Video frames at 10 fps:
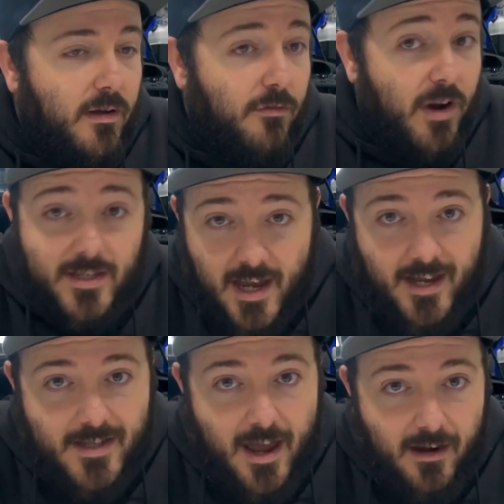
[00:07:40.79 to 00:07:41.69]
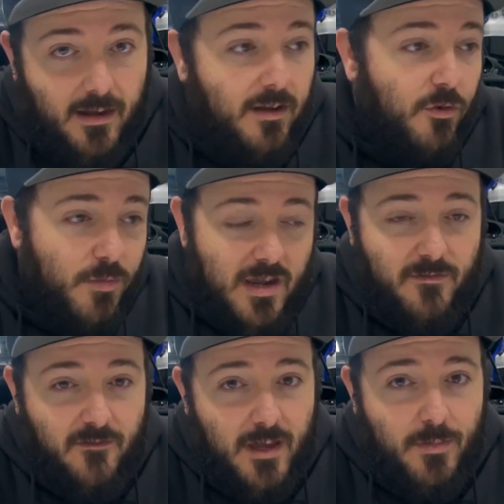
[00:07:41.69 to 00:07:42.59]
Race gas additive or
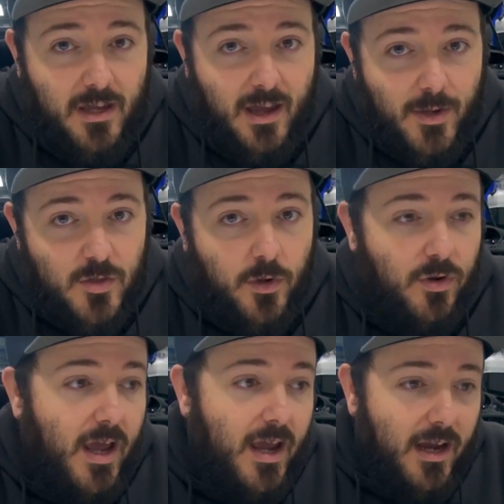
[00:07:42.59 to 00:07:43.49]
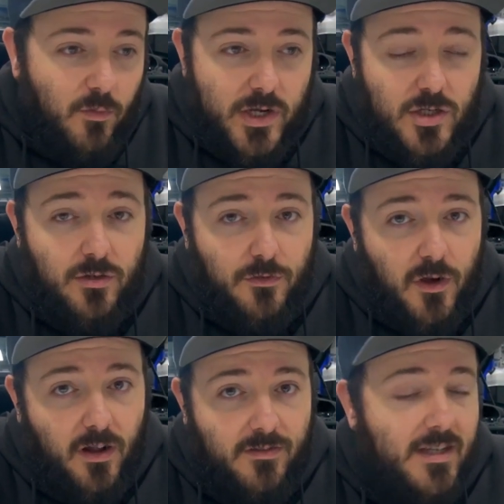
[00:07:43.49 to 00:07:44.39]
VP MS109, we tune for
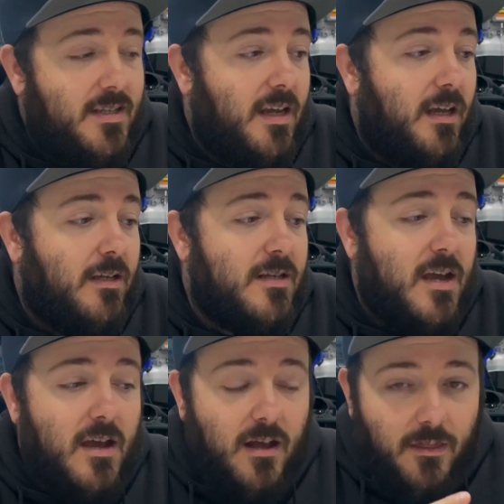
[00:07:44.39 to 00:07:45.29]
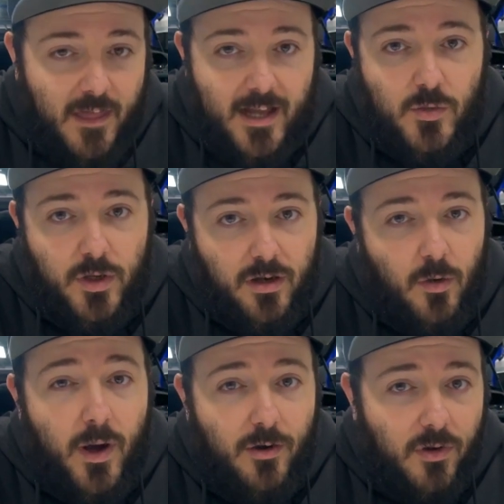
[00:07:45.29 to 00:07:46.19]
all of these things. That's what you're going
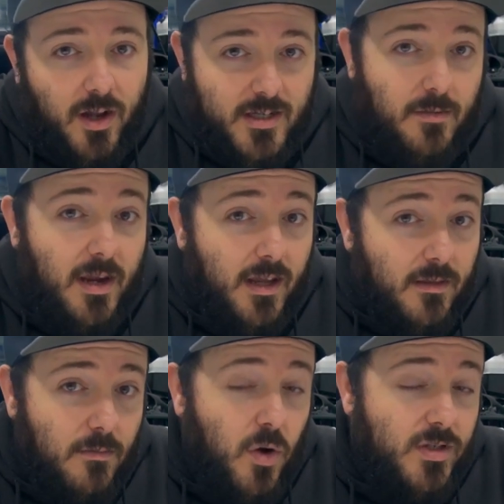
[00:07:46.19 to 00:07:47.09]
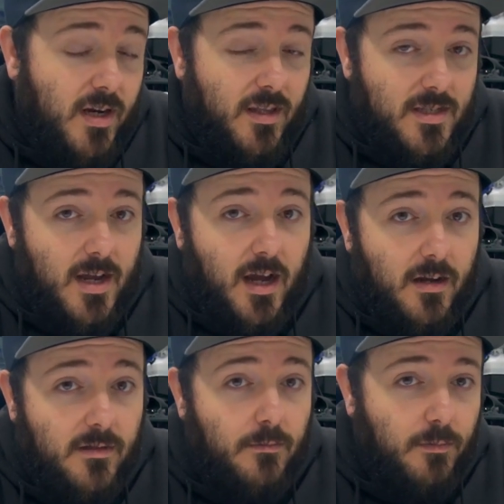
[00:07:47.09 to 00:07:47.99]
to want to run to get the most out of the
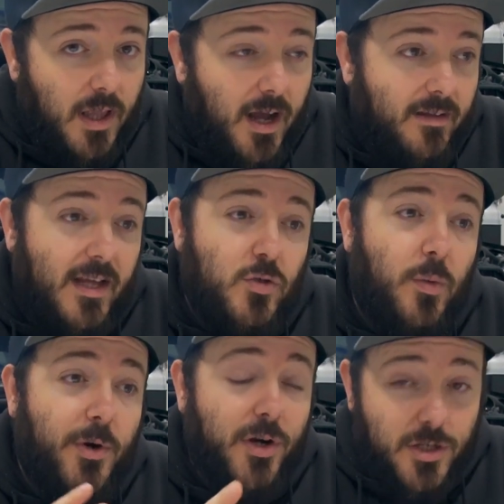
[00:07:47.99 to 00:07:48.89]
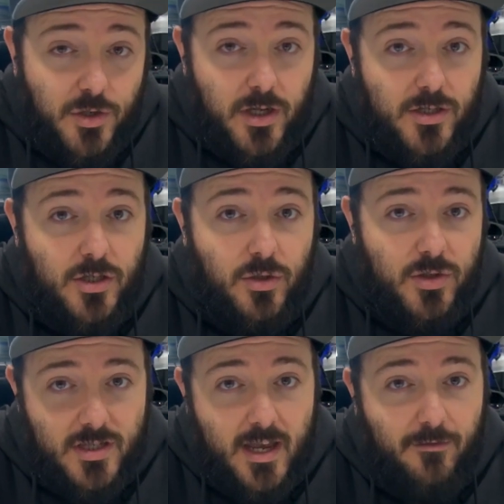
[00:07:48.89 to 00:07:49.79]
stock block. That's where we're going to tune it to
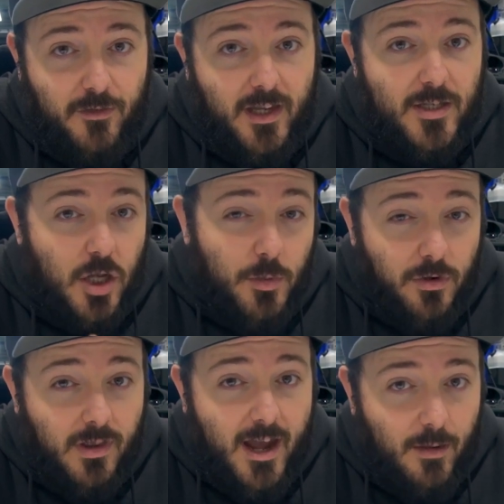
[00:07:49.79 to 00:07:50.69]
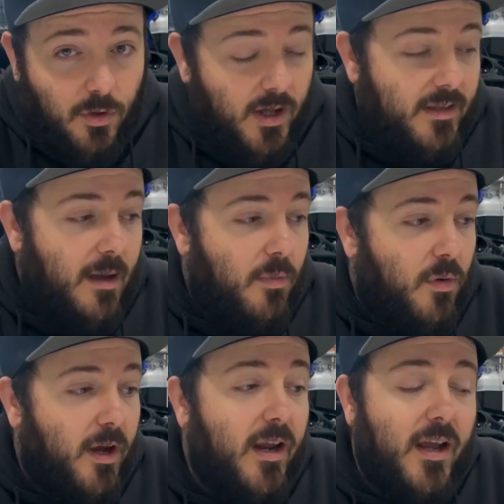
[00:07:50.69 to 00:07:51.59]
safely. It's going to be reliable at that
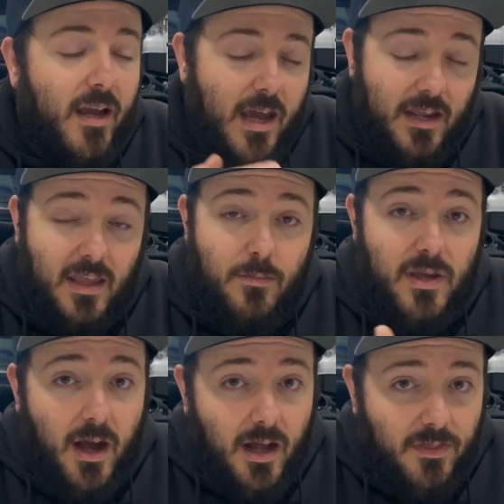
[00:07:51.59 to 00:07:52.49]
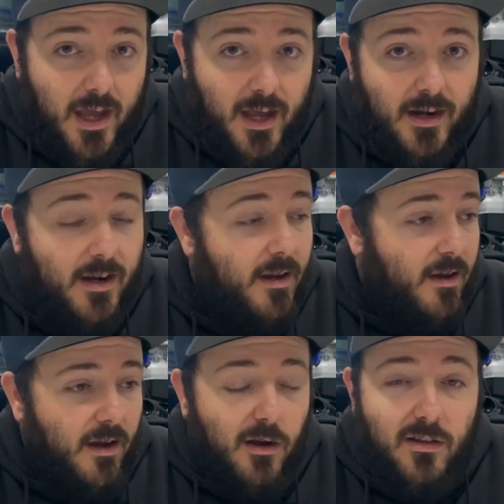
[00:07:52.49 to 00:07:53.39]
point. Anything beyond that,
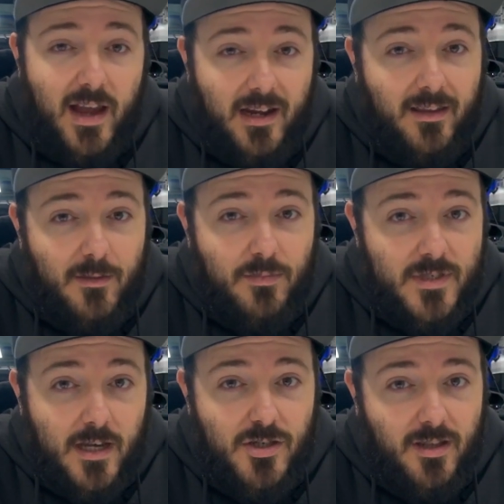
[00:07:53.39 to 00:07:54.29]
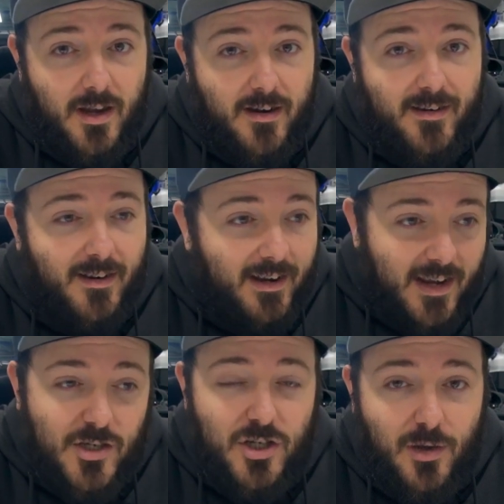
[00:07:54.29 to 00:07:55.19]
I'll gladly set you there and
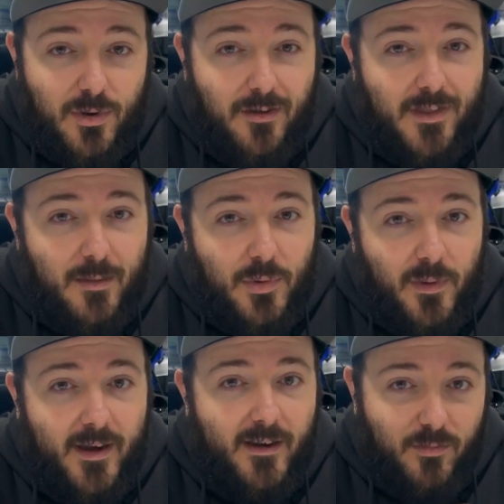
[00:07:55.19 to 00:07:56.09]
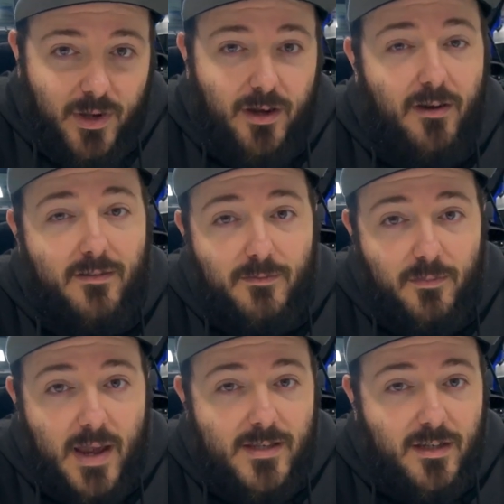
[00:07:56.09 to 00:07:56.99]
get you above that point, but you're
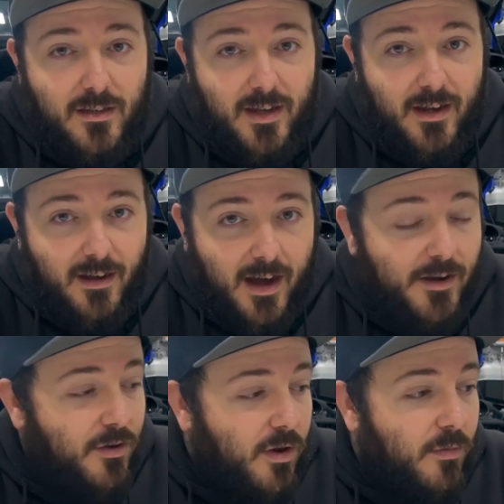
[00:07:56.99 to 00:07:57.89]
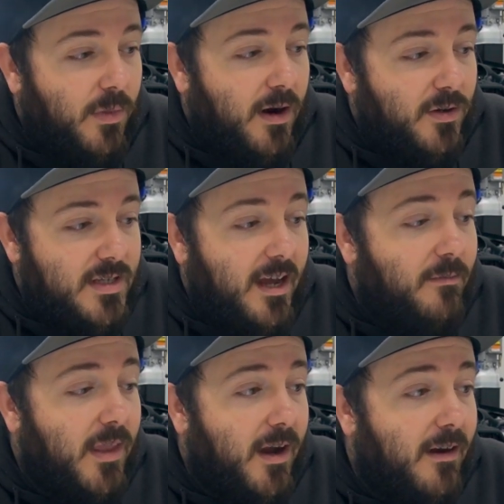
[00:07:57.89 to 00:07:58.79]
basically on your own borrowed
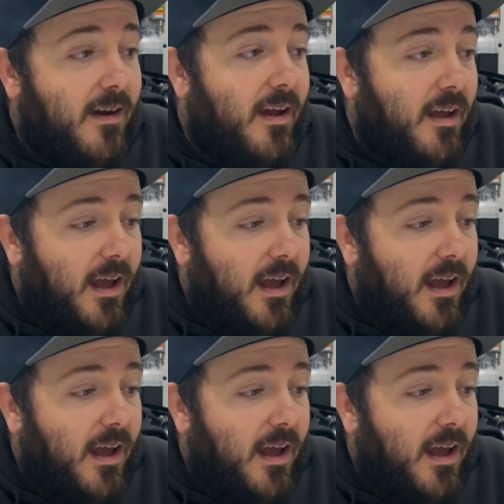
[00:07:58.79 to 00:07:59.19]
time there.